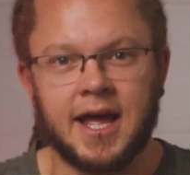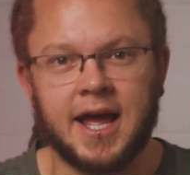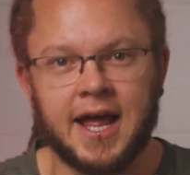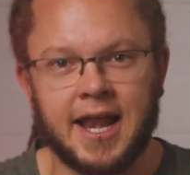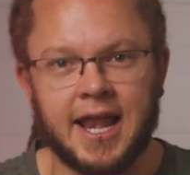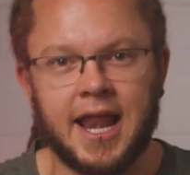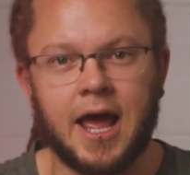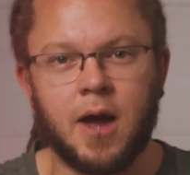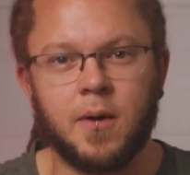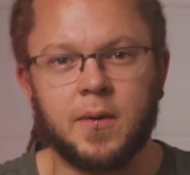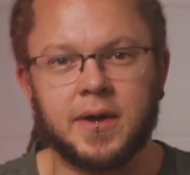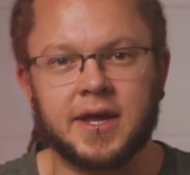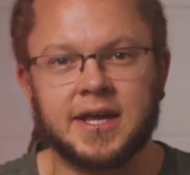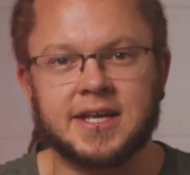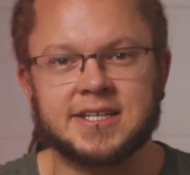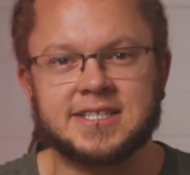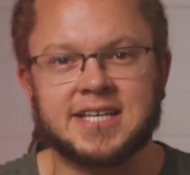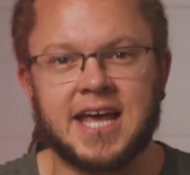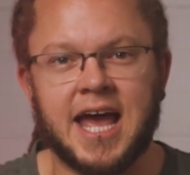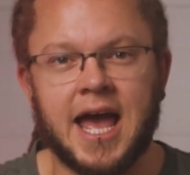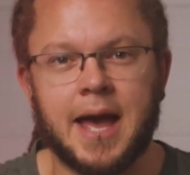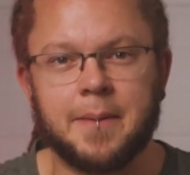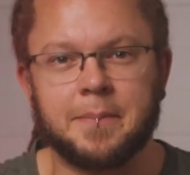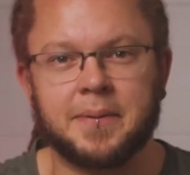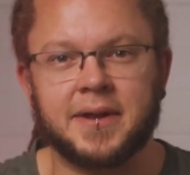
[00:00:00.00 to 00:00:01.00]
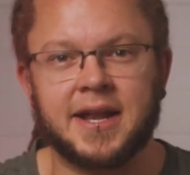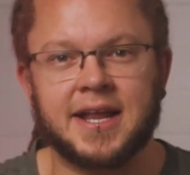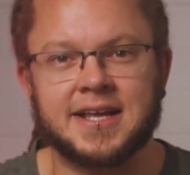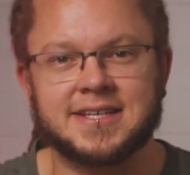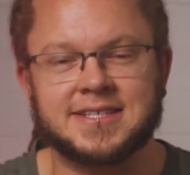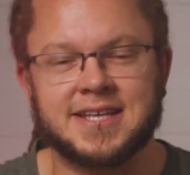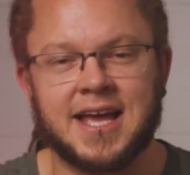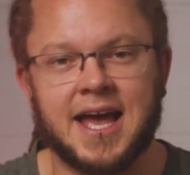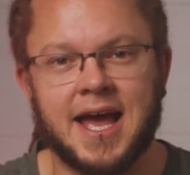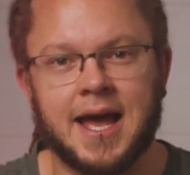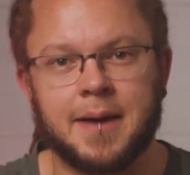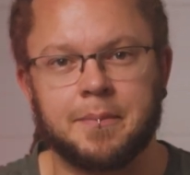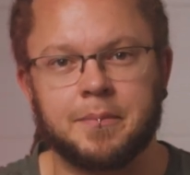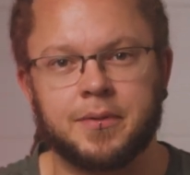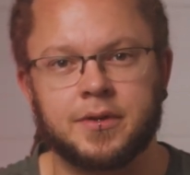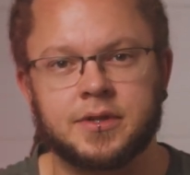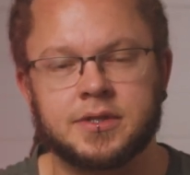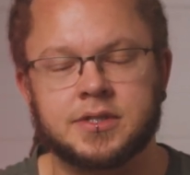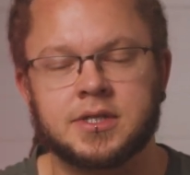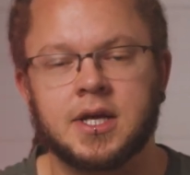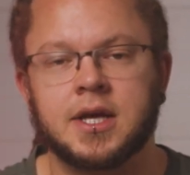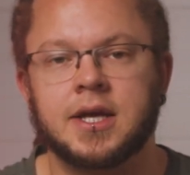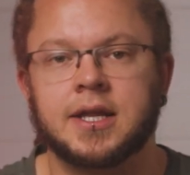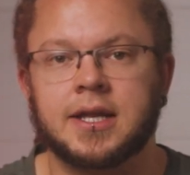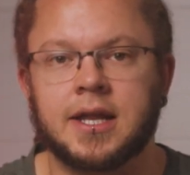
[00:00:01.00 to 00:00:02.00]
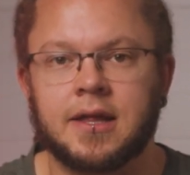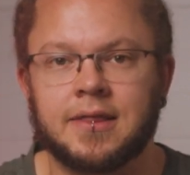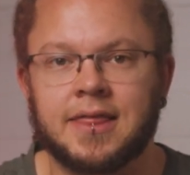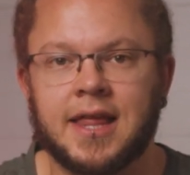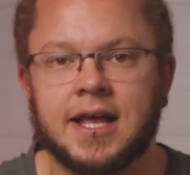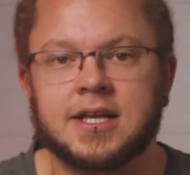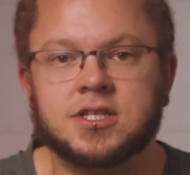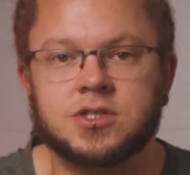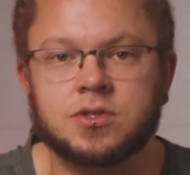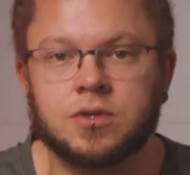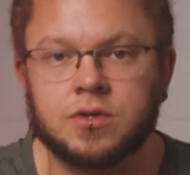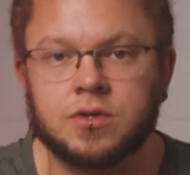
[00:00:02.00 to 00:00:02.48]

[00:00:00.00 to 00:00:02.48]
allowing it to happen as it happens. Now, that's